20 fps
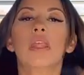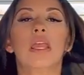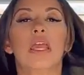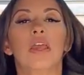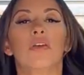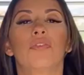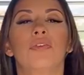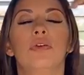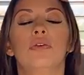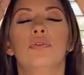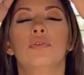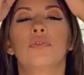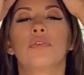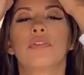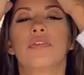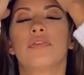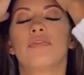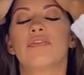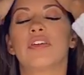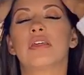if you
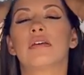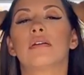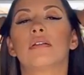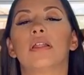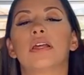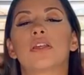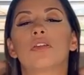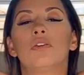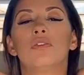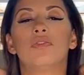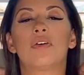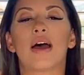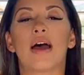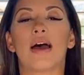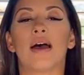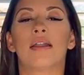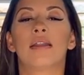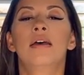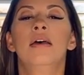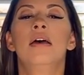feel like you've
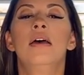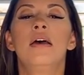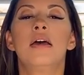had